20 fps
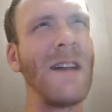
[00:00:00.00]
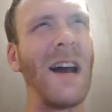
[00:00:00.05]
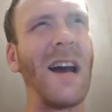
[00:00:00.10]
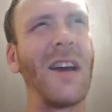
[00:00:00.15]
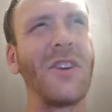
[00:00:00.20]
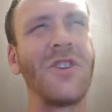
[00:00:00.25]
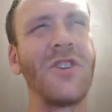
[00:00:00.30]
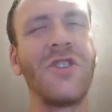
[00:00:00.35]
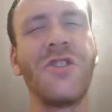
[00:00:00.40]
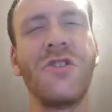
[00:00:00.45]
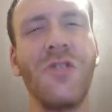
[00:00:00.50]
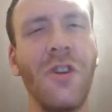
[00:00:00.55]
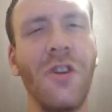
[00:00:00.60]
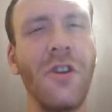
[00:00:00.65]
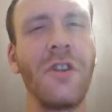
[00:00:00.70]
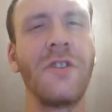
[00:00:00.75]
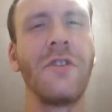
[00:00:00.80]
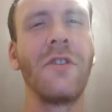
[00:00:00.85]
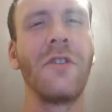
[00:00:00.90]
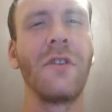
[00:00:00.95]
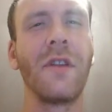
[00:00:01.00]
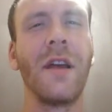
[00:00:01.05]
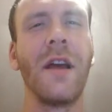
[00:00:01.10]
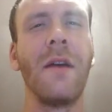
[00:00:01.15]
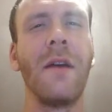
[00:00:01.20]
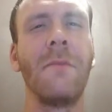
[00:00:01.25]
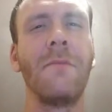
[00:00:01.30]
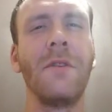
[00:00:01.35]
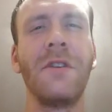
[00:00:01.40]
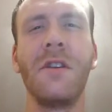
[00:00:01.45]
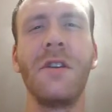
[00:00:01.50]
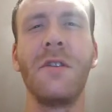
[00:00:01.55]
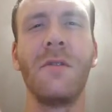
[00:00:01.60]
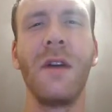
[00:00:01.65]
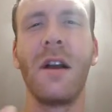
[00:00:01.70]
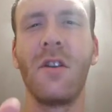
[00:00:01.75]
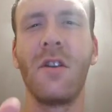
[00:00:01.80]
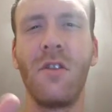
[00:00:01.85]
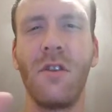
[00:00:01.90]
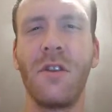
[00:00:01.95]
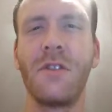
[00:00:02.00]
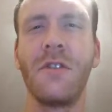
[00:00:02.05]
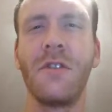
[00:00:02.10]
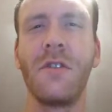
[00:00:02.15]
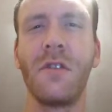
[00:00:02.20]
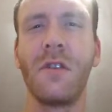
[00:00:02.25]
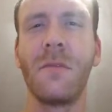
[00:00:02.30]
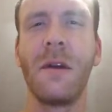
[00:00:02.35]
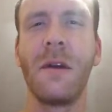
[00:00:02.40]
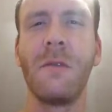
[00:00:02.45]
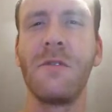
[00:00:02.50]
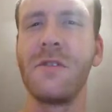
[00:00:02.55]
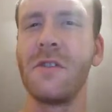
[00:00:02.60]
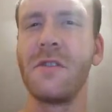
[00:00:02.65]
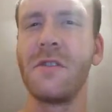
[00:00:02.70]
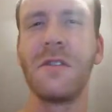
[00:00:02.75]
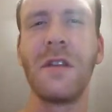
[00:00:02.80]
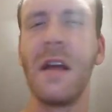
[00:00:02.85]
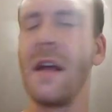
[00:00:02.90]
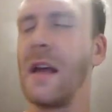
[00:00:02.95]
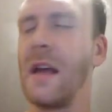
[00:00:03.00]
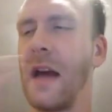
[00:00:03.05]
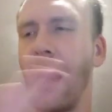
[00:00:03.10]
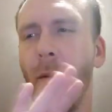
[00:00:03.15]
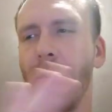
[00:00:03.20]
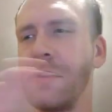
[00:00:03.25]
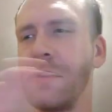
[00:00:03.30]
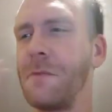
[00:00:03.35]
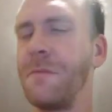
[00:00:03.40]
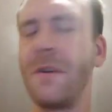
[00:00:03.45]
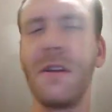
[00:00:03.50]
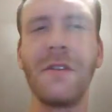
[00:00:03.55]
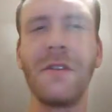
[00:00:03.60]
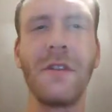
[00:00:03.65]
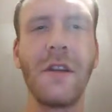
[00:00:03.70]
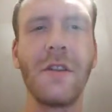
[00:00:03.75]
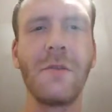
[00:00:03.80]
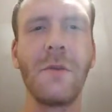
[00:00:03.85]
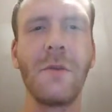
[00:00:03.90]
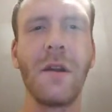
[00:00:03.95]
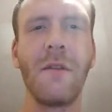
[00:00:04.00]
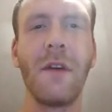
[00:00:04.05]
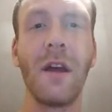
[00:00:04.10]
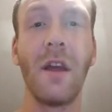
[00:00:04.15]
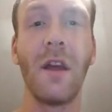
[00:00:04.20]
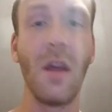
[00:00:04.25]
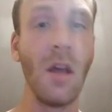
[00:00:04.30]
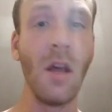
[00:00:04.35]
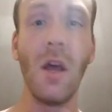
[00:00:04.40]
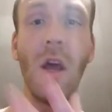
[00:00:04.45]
I should have took them, I could have took them, I wasn't paying attention, whatever.